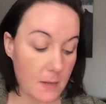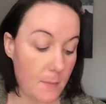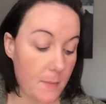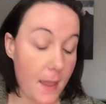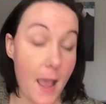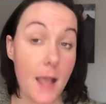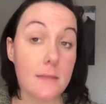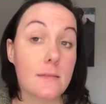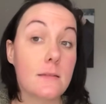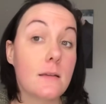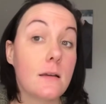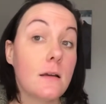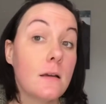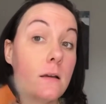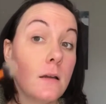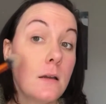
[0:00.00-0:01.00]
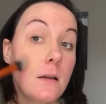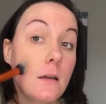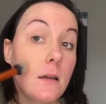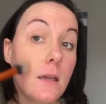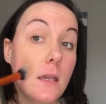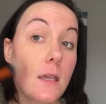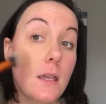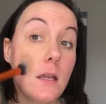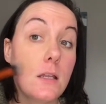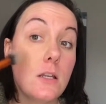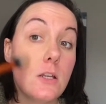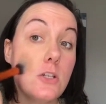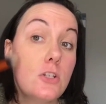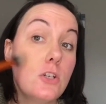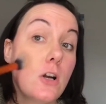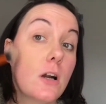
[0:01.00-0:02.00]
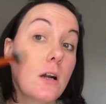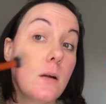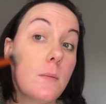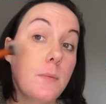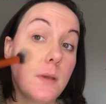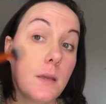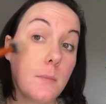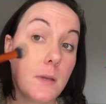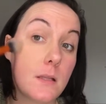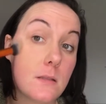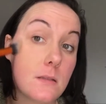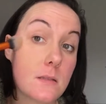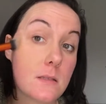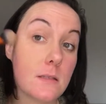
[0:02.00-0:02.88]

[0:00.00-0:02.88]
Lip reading: mask, and darker pigments.